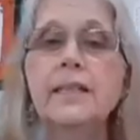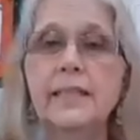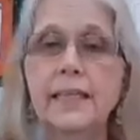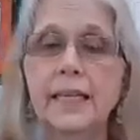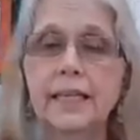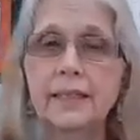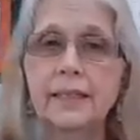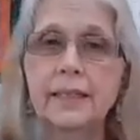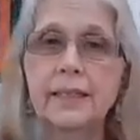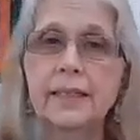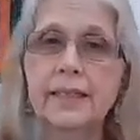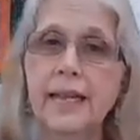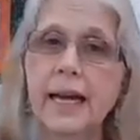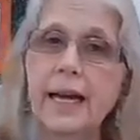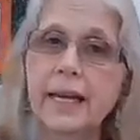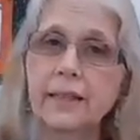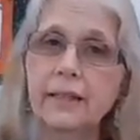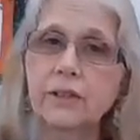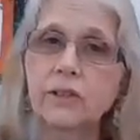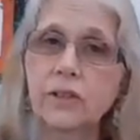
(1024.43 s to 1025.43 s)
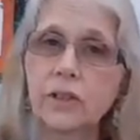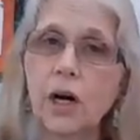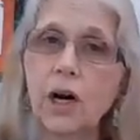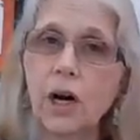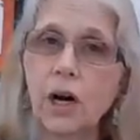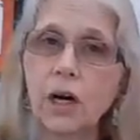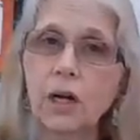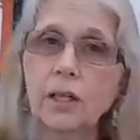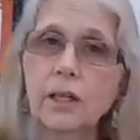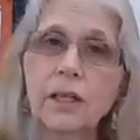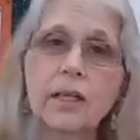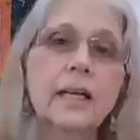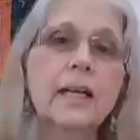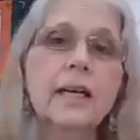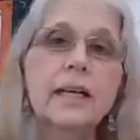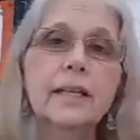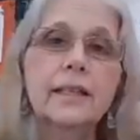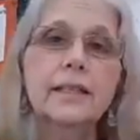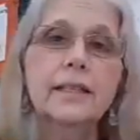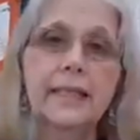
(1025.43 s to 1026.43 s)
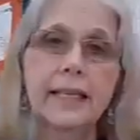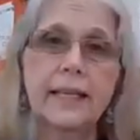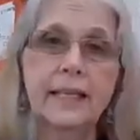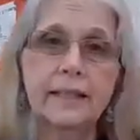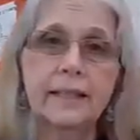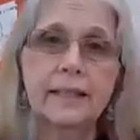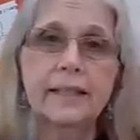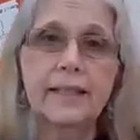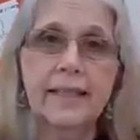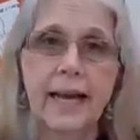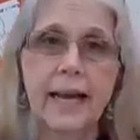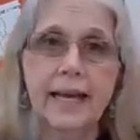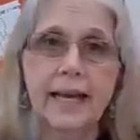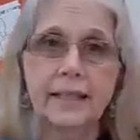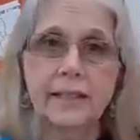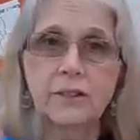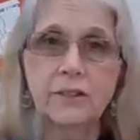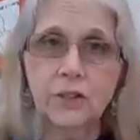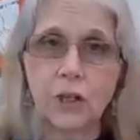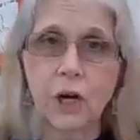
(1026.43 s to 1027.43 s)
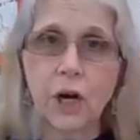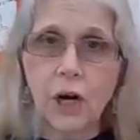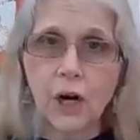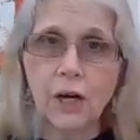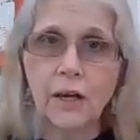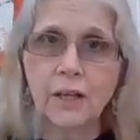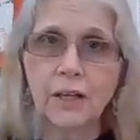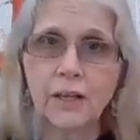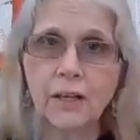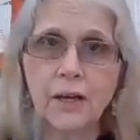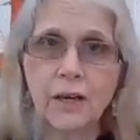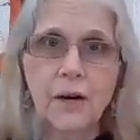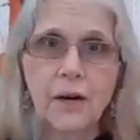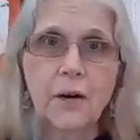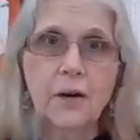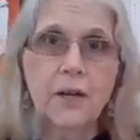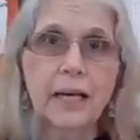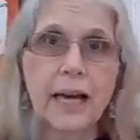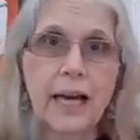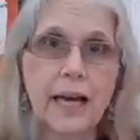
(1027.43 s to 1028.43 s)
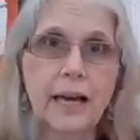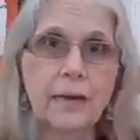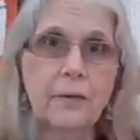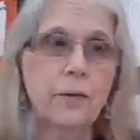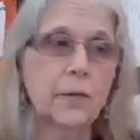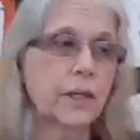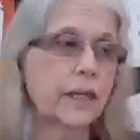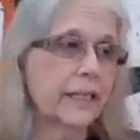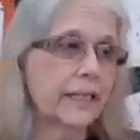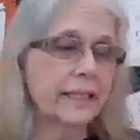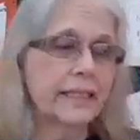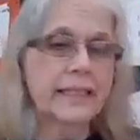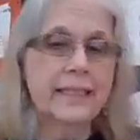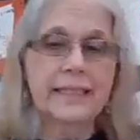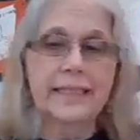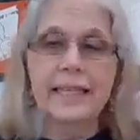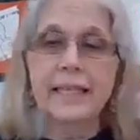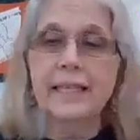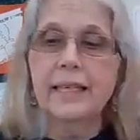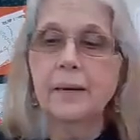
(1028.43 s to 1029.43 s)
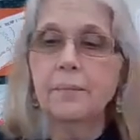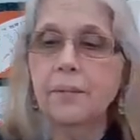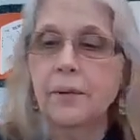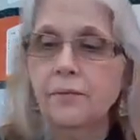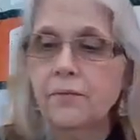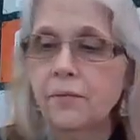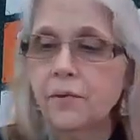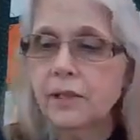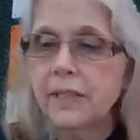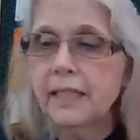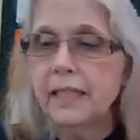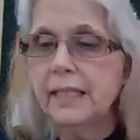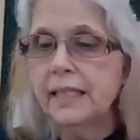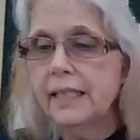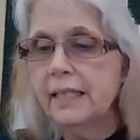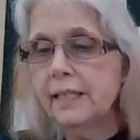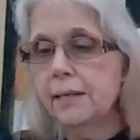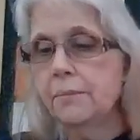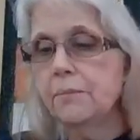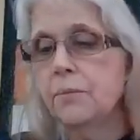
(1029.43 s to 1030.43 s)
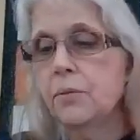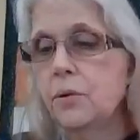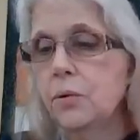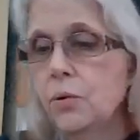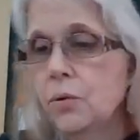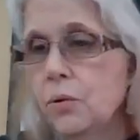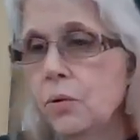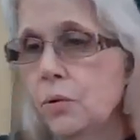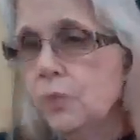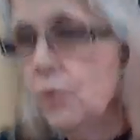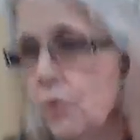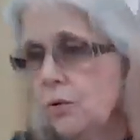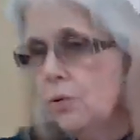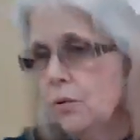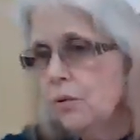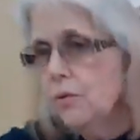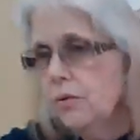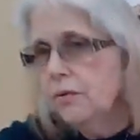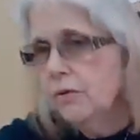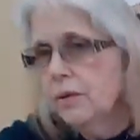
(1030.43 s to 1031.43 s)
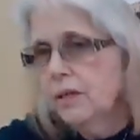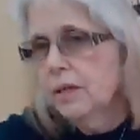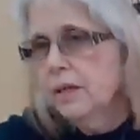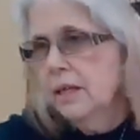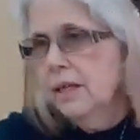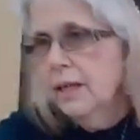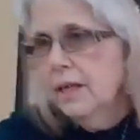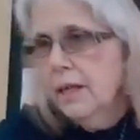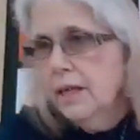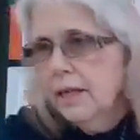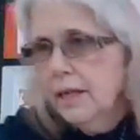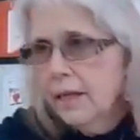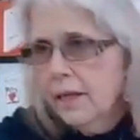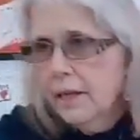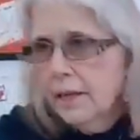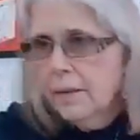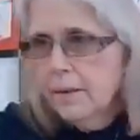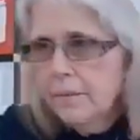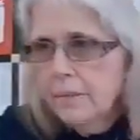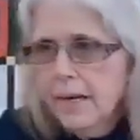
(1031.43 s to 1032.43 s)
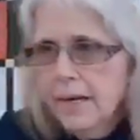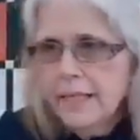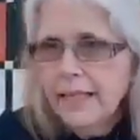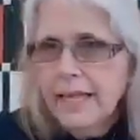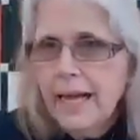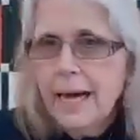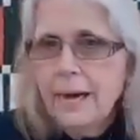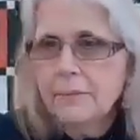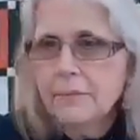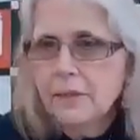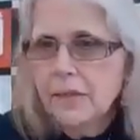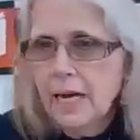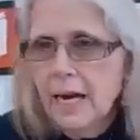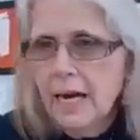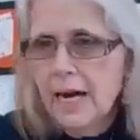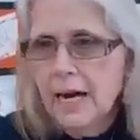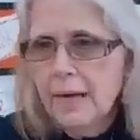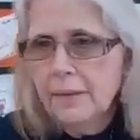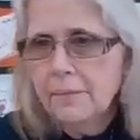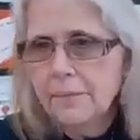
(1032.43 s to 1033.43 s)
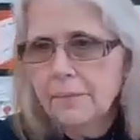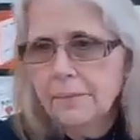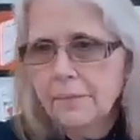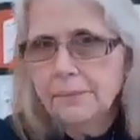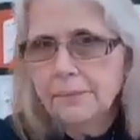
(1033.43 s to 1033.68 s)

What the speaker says: ding, dang, dong, ding, dang, dong. Okay, we're going to stand up, but first I need to move my laptop.